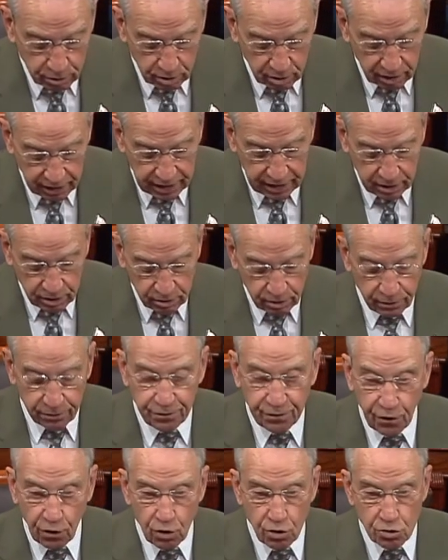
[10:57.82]
to lead the
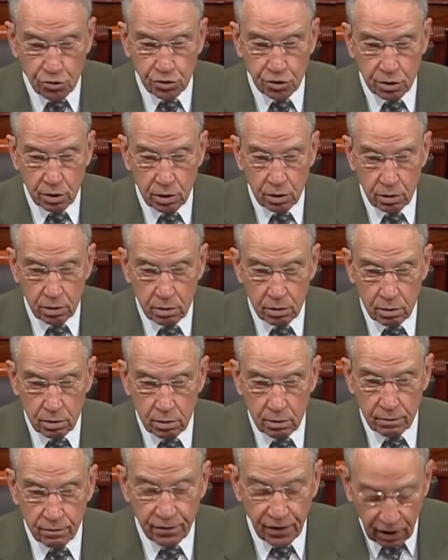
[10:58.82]
first,
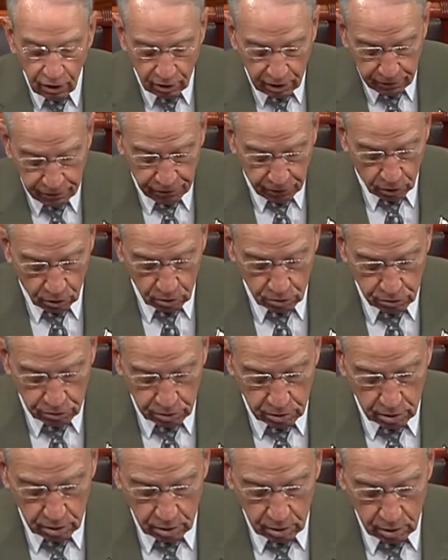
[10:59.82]
very first,
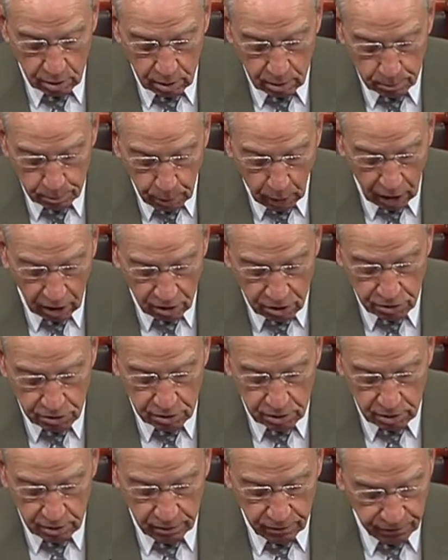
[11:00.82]
partisan